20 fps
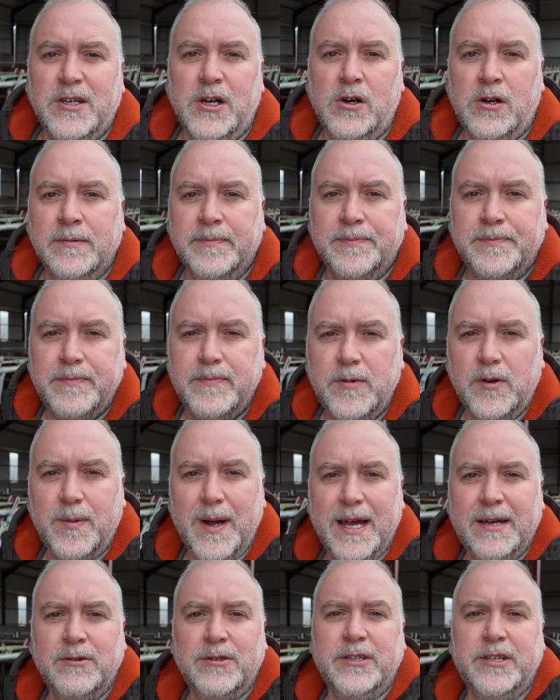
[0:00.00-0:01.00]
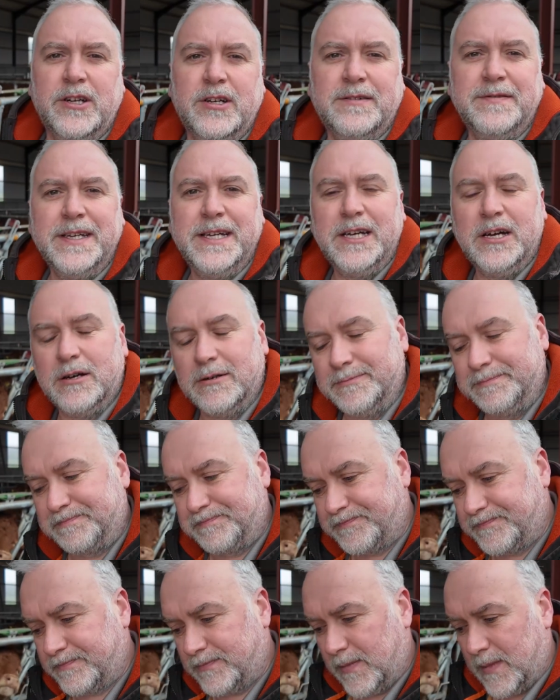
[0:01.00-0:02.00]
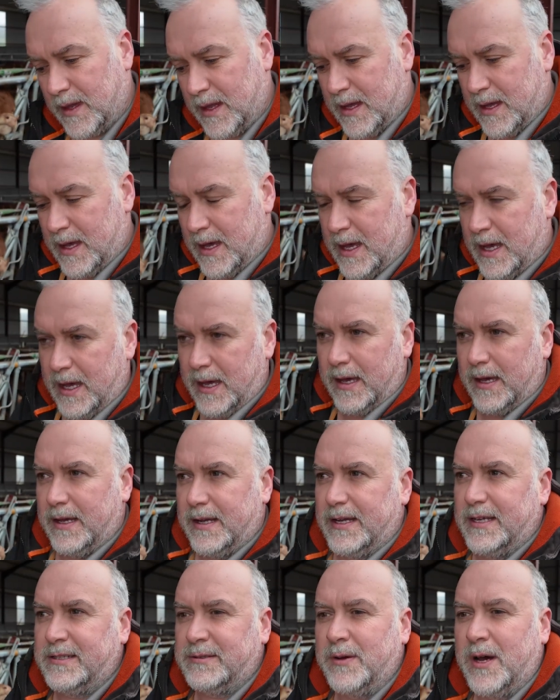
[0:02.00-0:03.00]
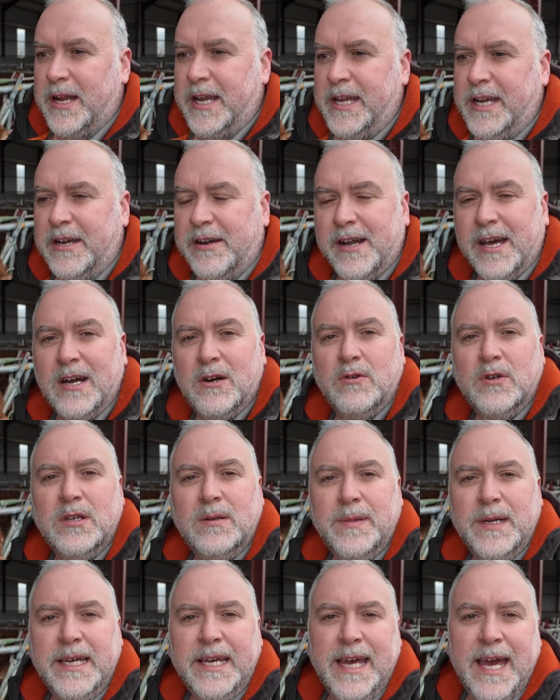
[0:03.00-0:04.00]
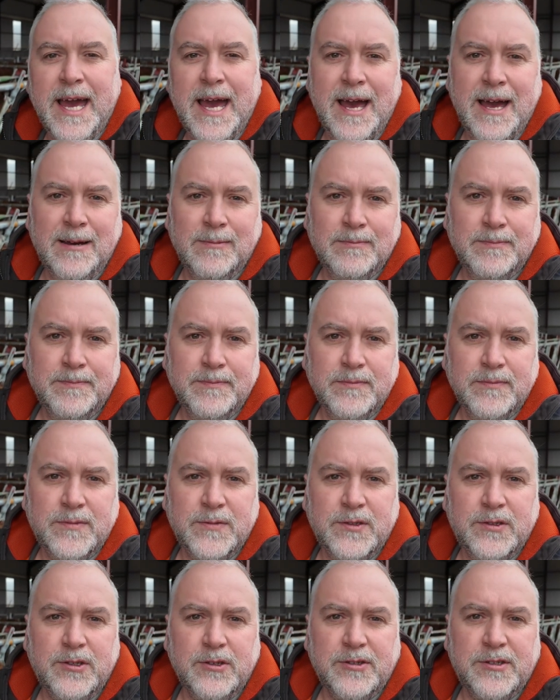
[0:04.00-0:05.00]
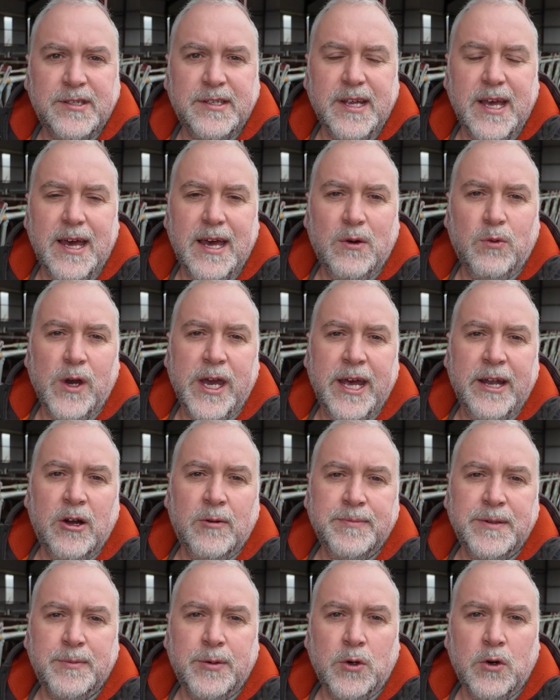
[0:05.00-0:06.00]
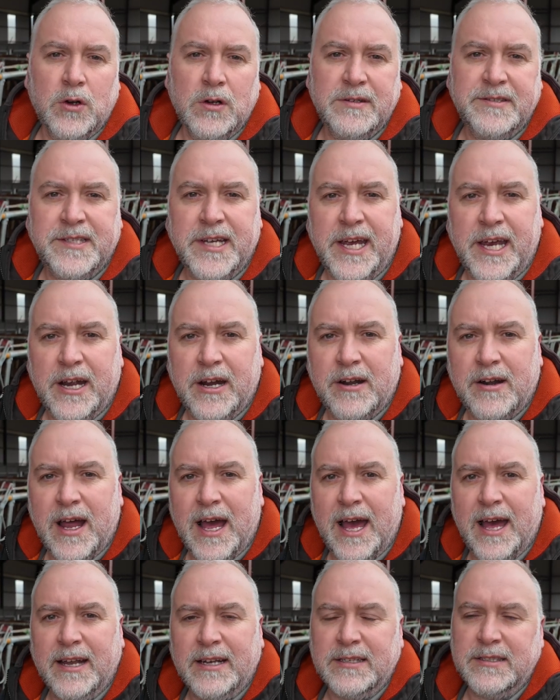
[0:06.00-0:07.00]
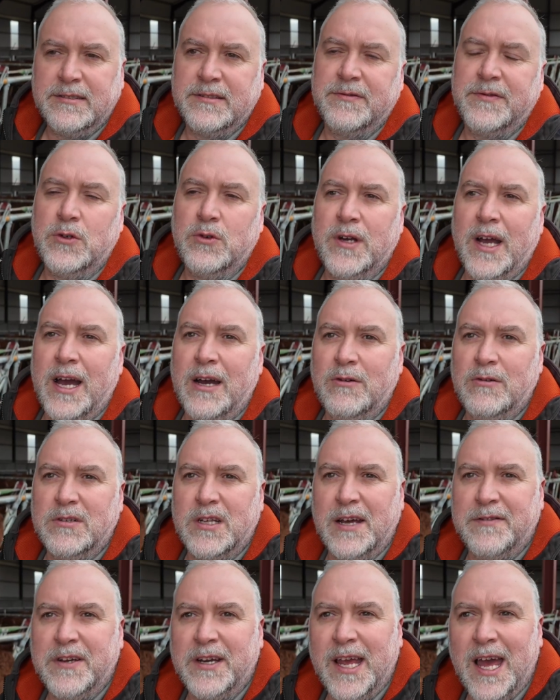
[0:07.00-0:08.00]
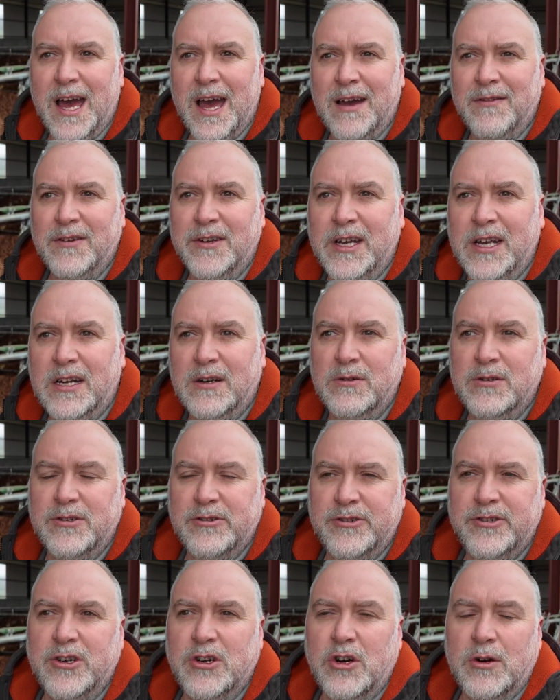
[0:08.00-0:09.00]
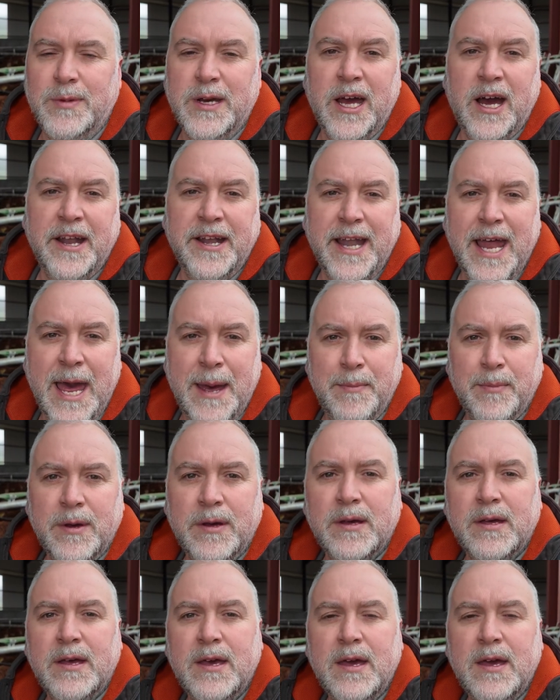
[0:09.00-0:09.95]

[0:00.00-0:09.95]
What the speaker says: it going? We're back with another video. This one here now will be just weighing up the bulls there, and there's a few cows after calving there. We'll just show behind them,